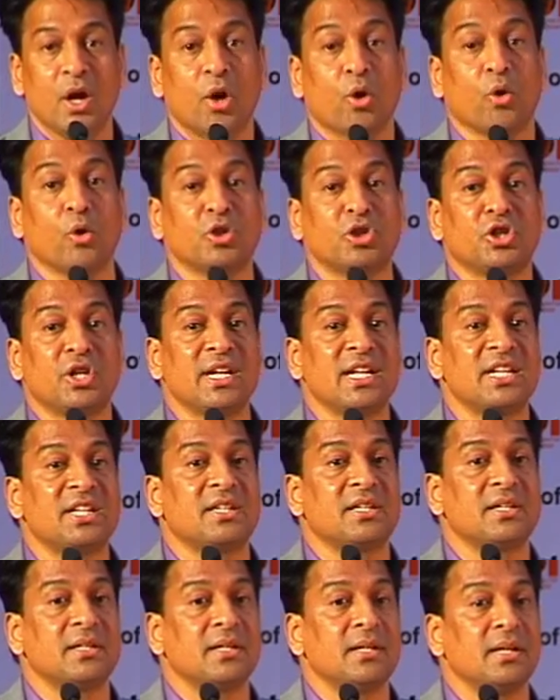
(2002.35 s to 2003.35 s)
Question
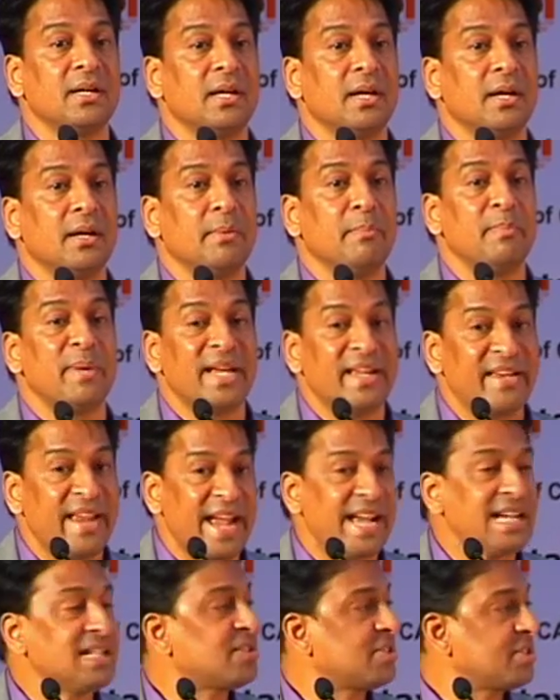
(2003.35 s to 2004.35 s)
is being
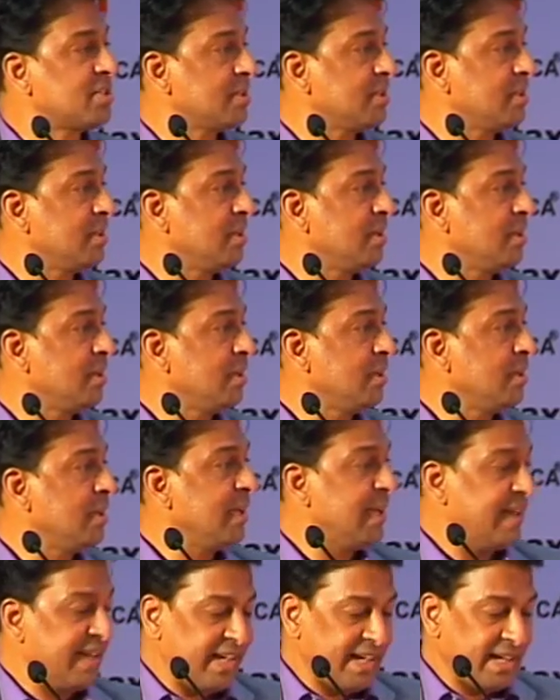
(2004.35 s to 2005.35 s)
raised,
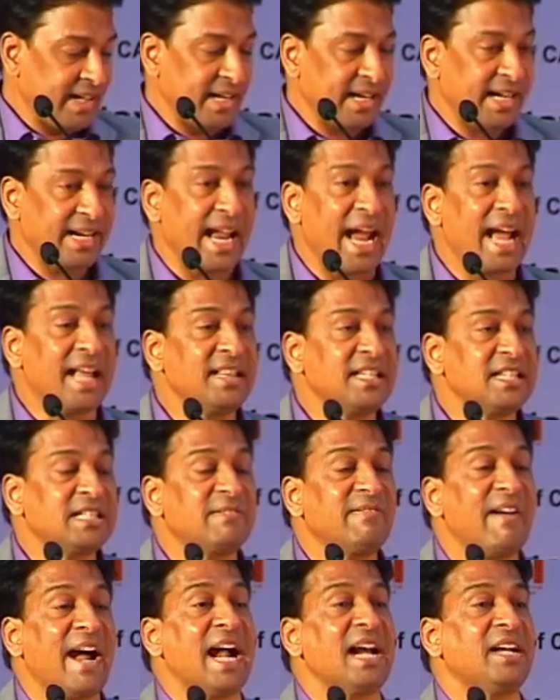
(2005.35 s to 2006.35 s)
can this
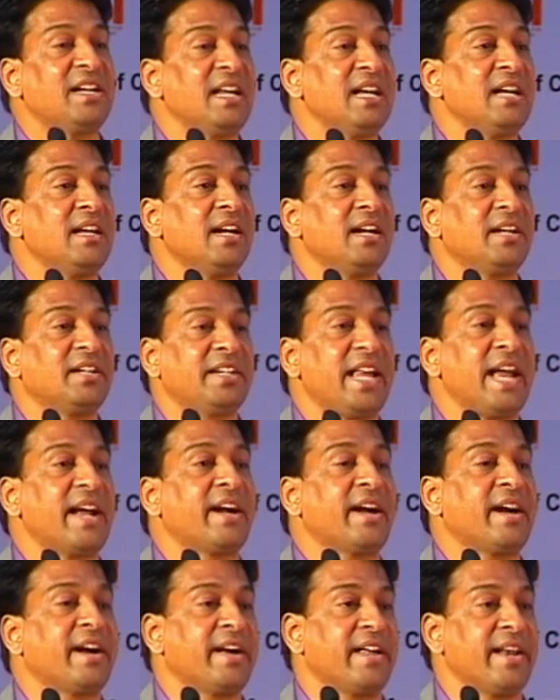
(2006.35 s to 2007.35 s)
VAT dealer
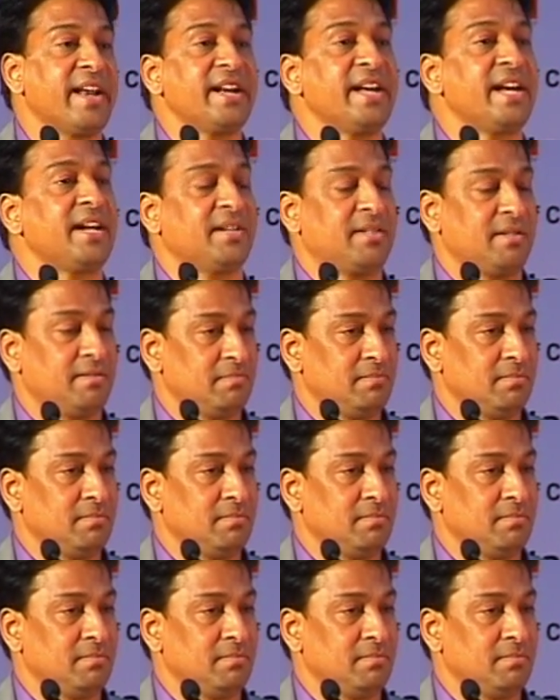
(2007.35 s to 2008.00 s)
take credit